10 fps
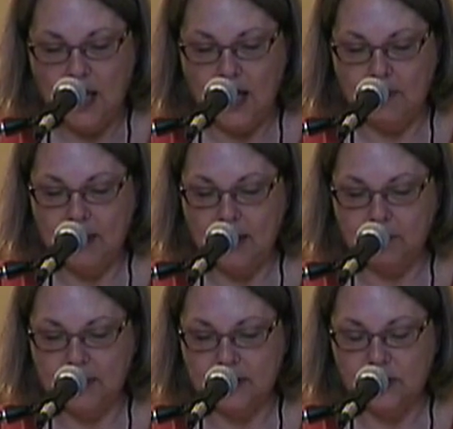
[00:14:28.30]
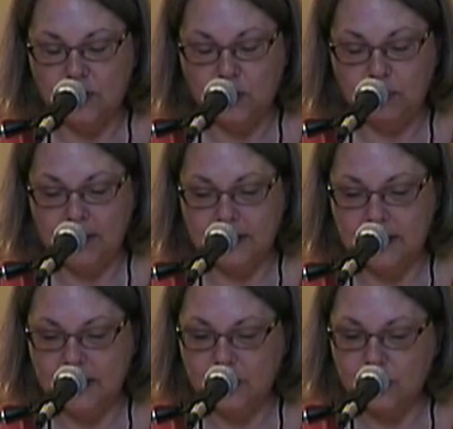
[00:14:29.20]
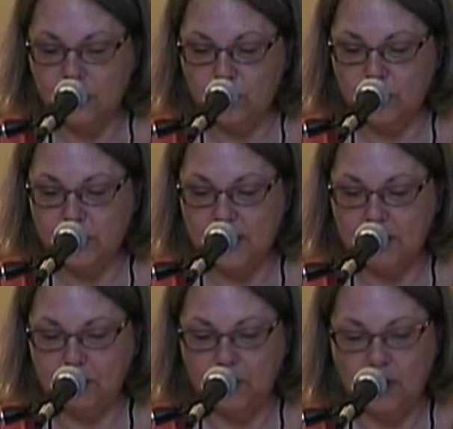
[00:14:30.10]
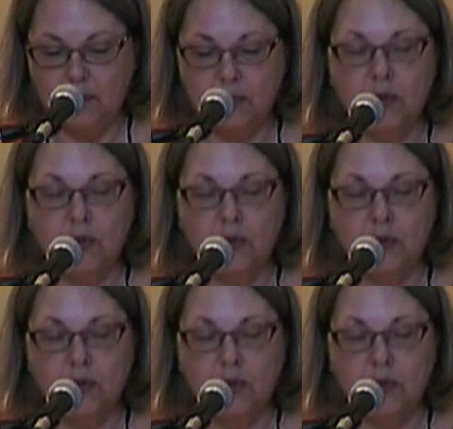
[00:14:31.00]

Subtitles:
to plantation owners and put on